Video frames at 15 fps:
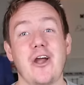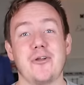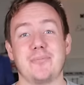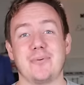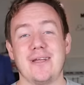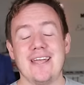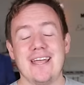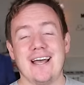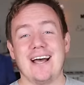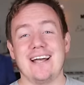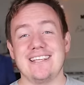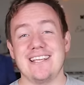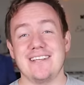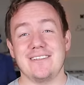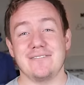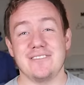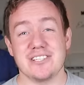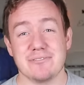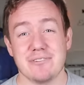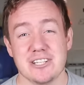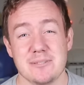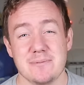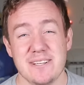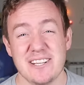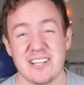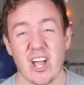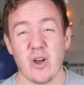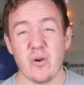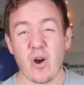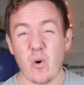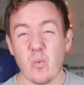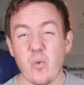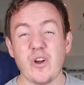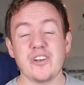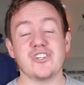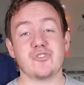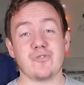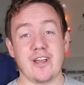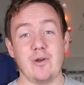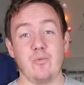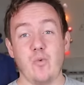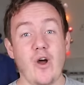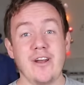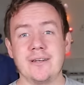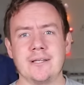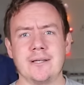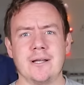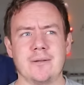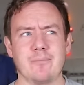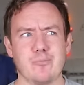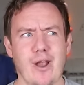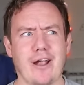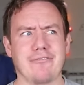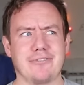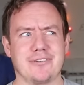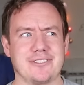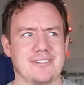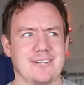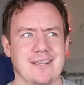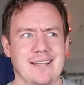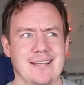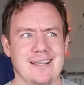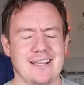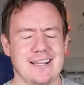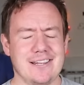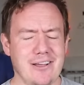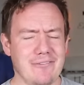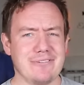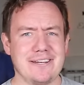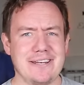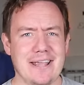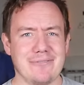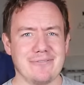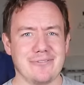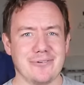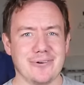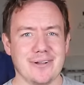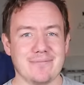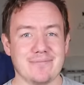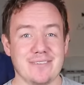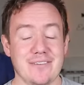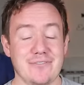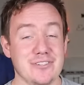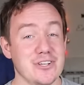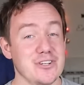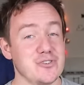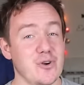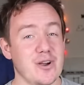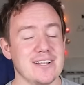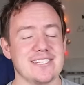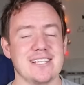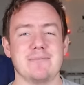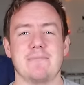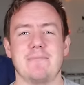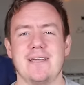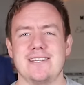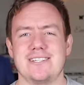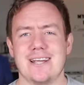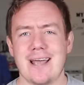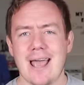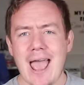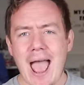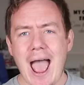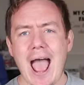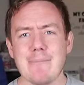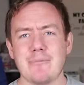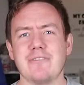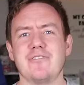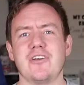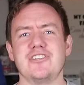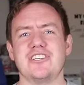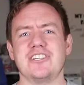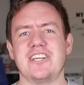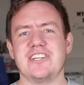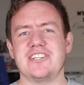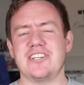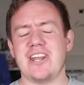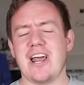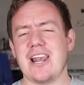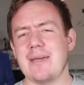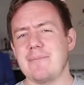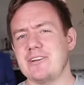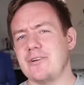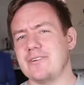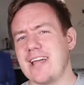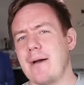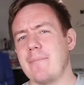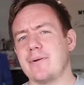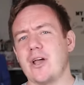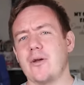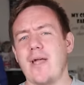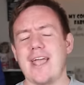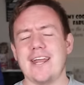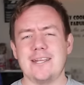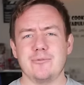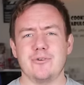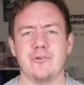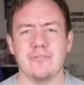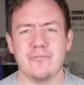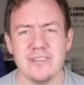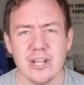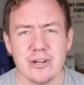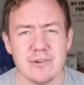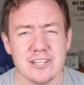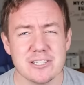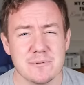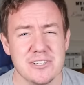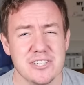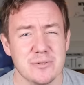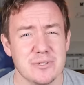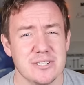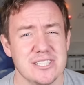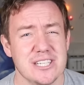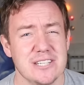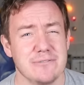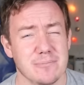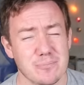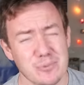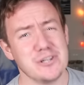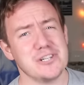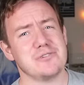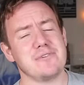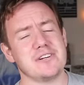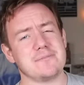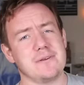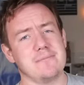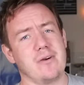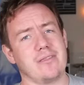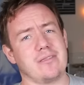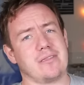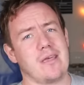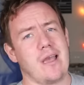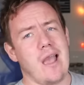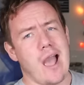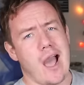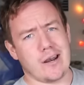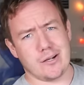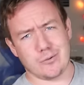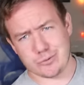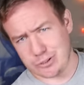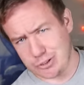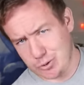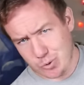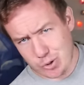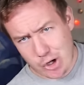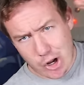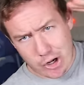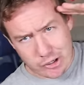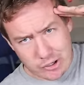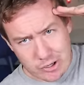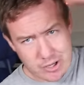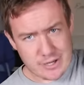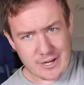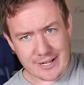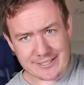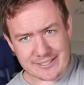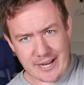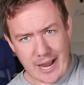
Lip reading: hope you give this recipe a go. A one tray wonder breakfast. Lovely name for it. If you do try it, send me a picture at my virgin kitchen. Let me know down below any more video recipes you want to see for British Recipe Month. And I will see you again next